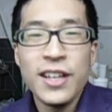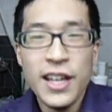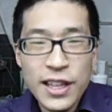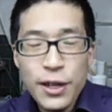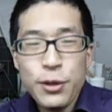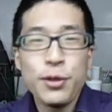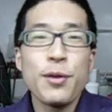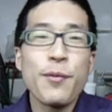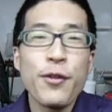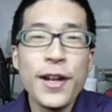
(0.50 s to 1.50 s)
Hello
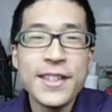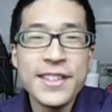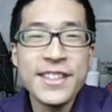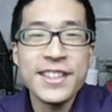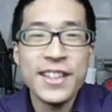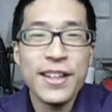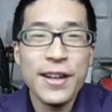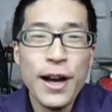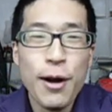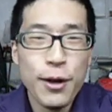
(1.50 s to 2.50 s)
YouTube friends,
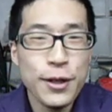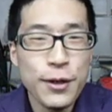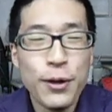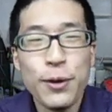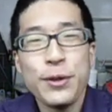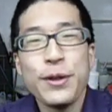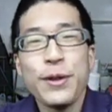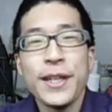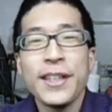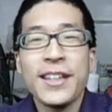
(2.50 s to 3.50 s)
how are you all
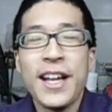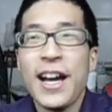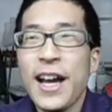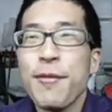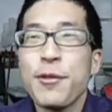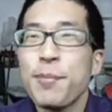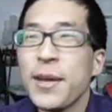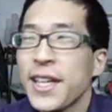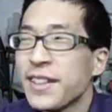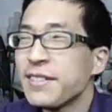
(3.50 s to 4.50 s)
doing? I haven't
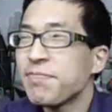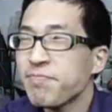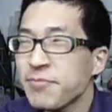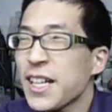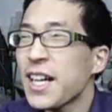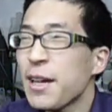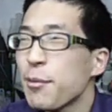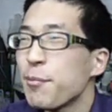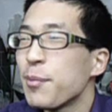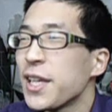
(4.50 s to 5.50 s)
made
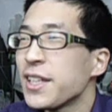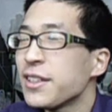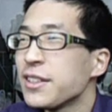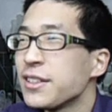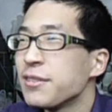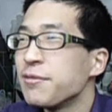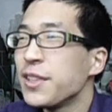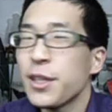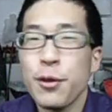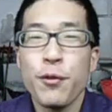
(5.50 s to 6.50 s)
a
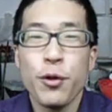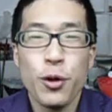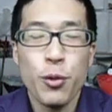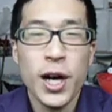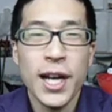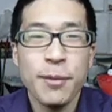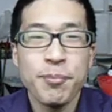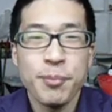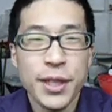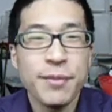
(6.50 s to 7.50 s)
video for a while,
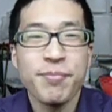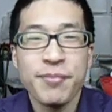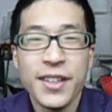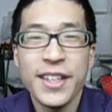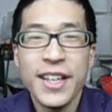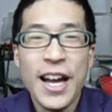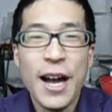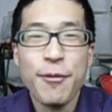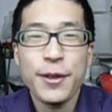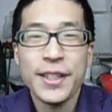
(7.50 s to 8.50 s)
but
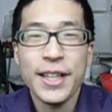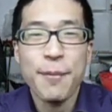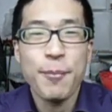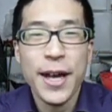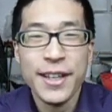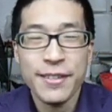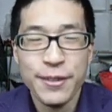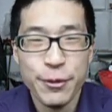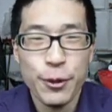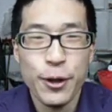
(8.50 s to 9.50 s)
I think I'm back
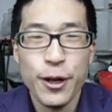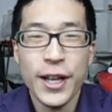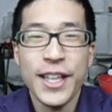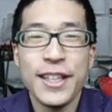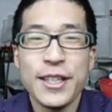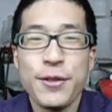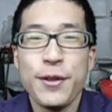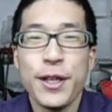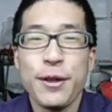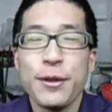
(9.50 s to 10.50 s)
for English
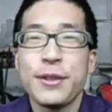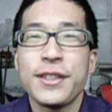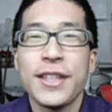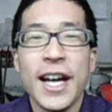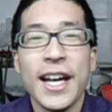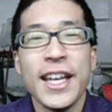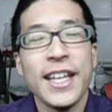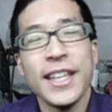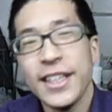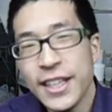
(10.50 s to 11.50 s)
videos.
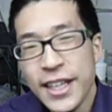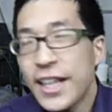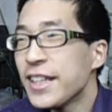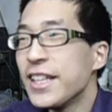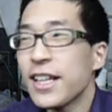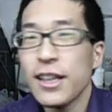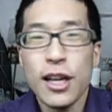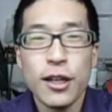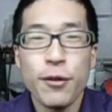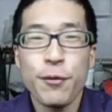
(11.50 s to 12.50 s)
I did a
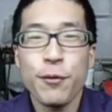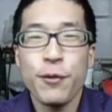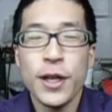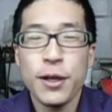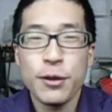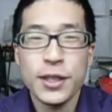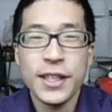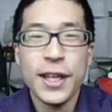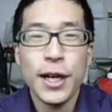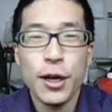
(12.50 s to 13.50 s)
lot of videos
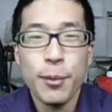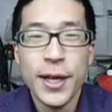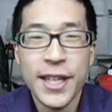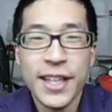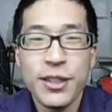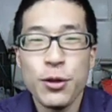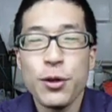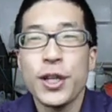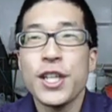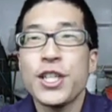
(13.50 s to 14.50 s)
in Arabic and
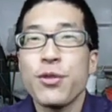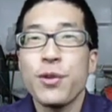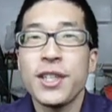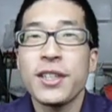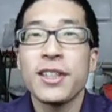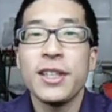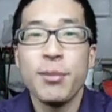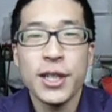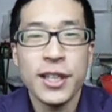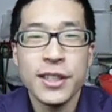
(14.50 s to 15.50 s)
Turkish recently
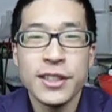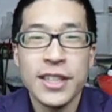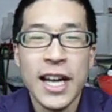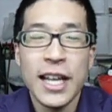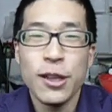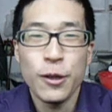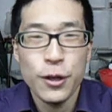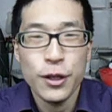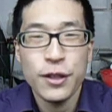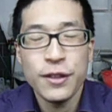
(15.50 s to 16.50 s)
because I
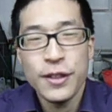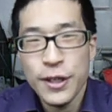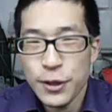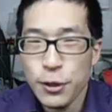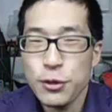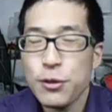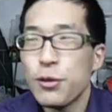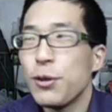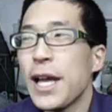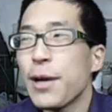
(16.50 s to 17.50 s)
learned those
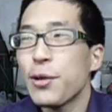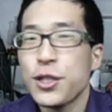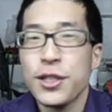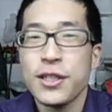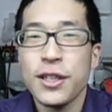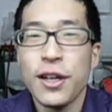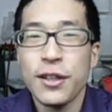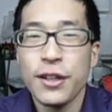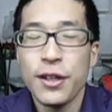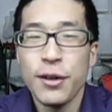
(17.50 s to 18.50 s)
two languages on
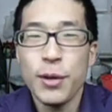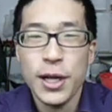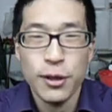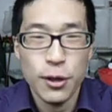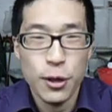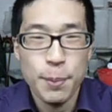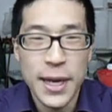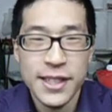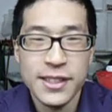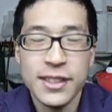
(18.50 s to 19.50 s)
a regular
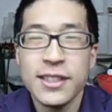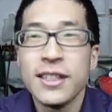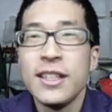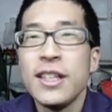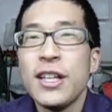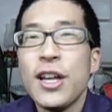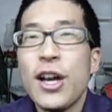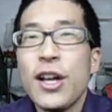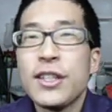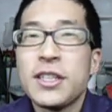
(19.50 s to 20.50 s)
basis
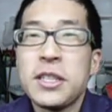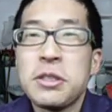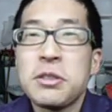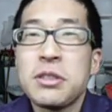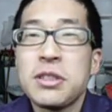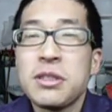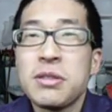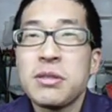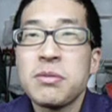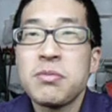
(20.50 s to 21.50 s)

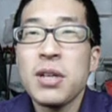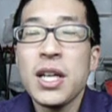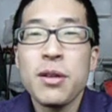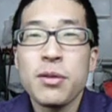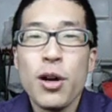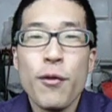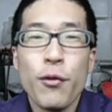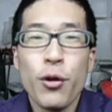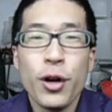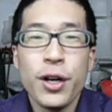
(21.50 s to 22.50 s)
since I don't know,
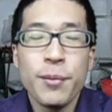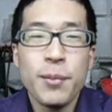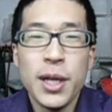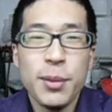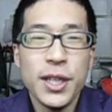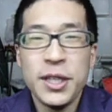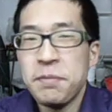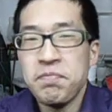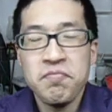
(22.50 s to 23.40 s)
for maybe